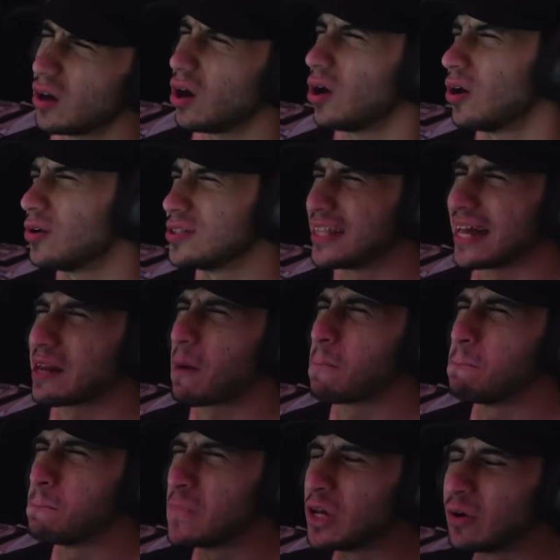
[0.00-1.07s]
Oh, that
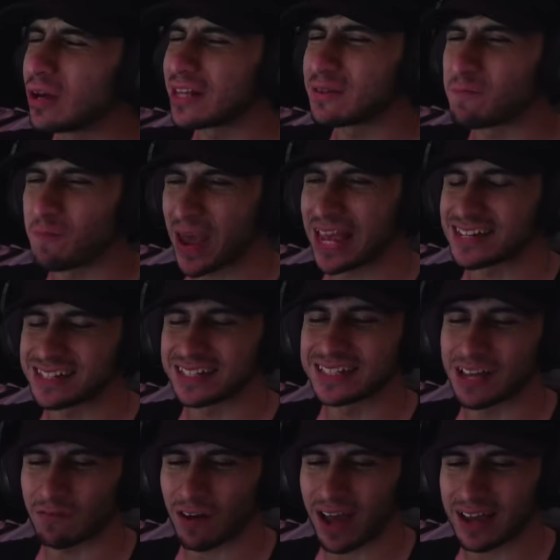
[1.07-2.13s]
muted bass in
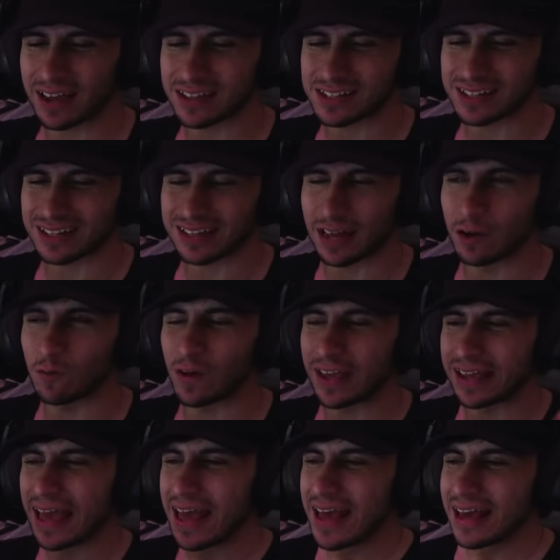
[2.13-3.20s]
the back, kind of
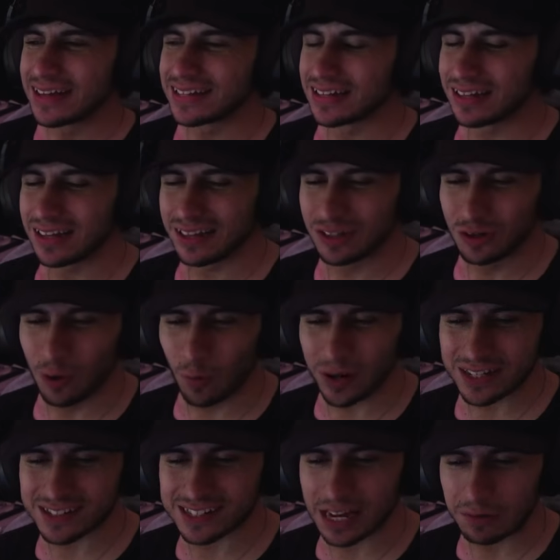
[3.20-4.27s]
like, you know
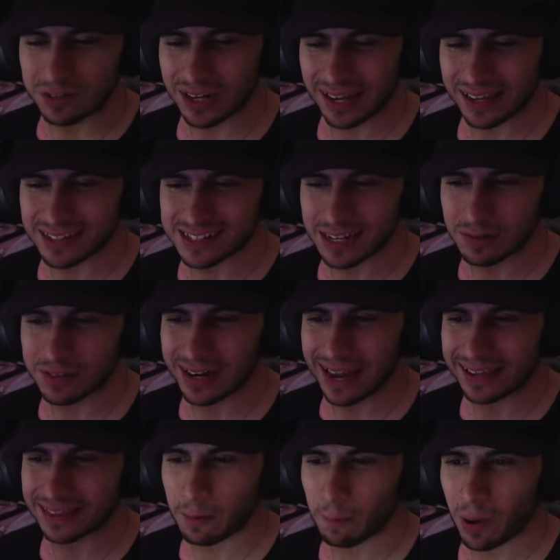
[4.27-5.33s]
what it sounds like? It sounds
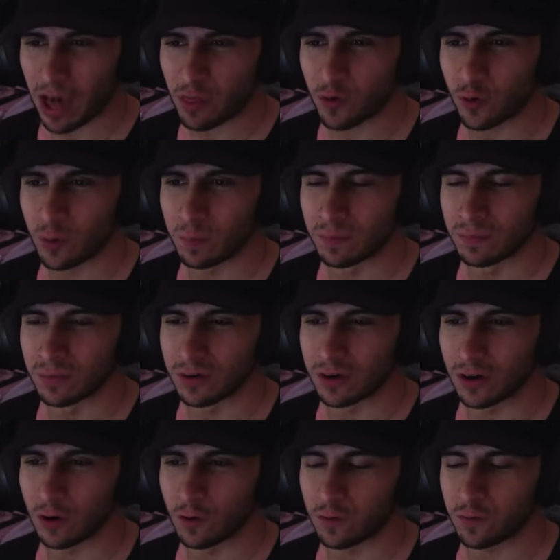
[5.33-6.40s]
like the bathroom
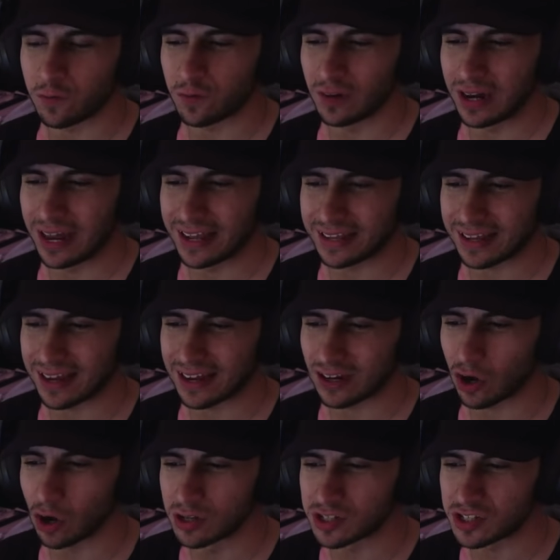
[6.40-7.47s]
of like a
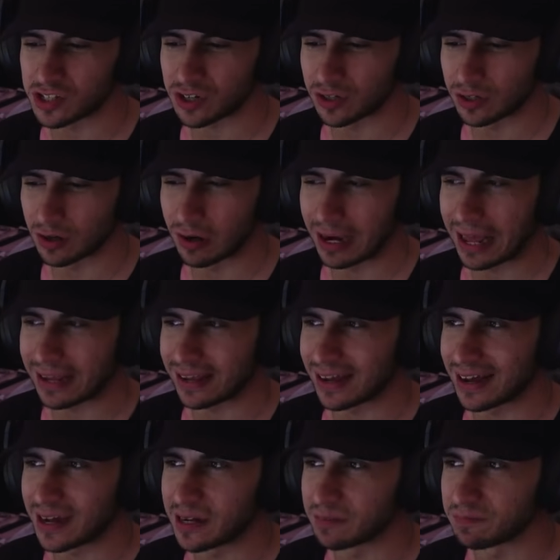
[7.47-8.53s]
concert or like
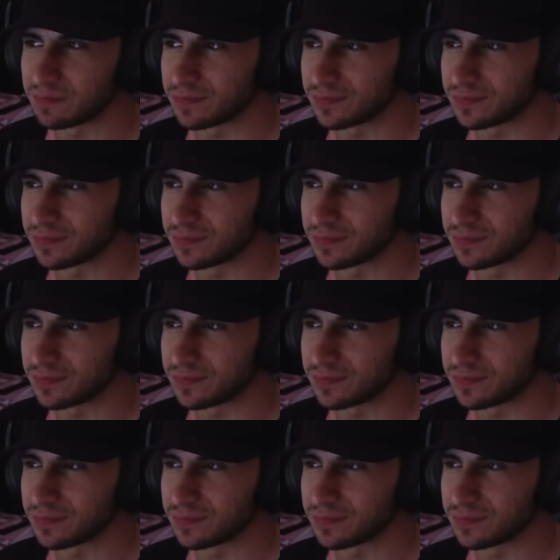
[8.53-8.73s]
a...